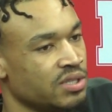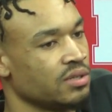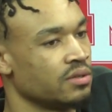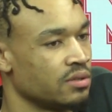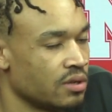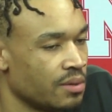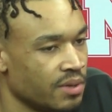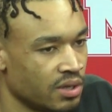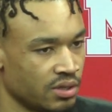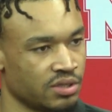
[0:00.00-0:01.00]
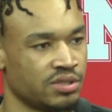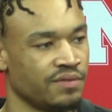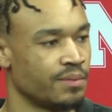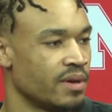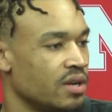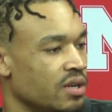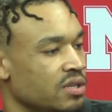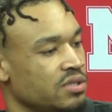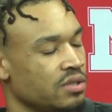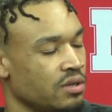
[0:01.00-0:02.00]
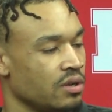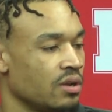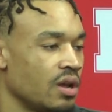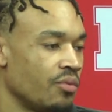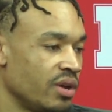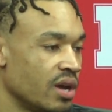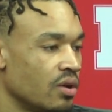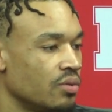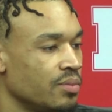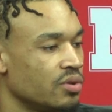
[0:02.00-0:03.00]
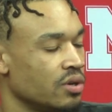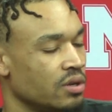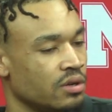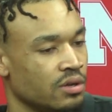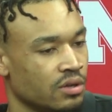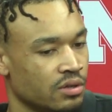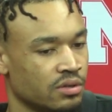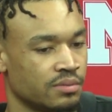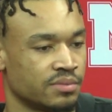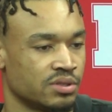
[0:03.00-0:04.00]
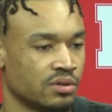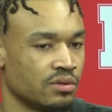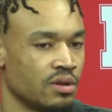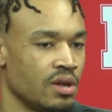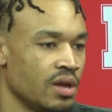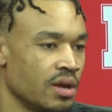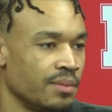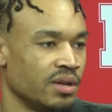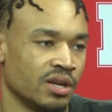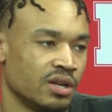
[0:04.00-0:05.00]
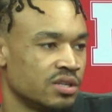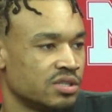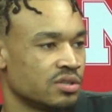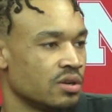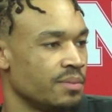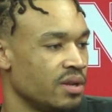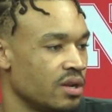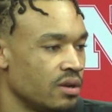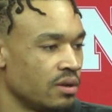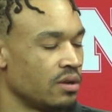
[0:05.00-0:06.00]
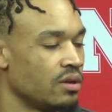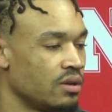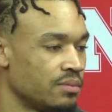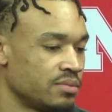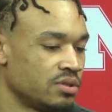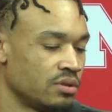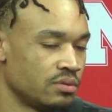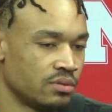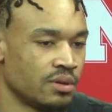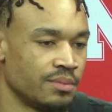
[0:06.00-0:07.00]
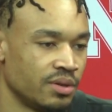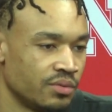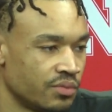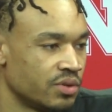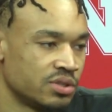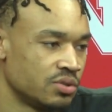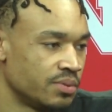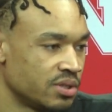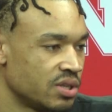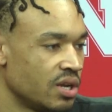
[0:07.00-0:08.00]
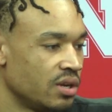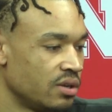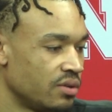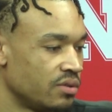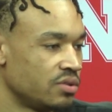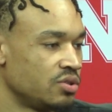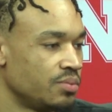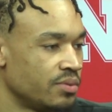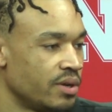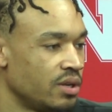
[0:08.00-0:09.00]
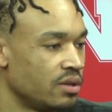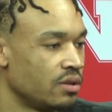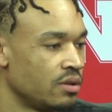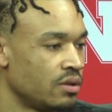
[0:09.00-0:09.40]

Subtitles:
And, I mean, it's even better that it's we got home court. So, I mean, the energy is going to be there. So, I mean, we're super excited and super ready.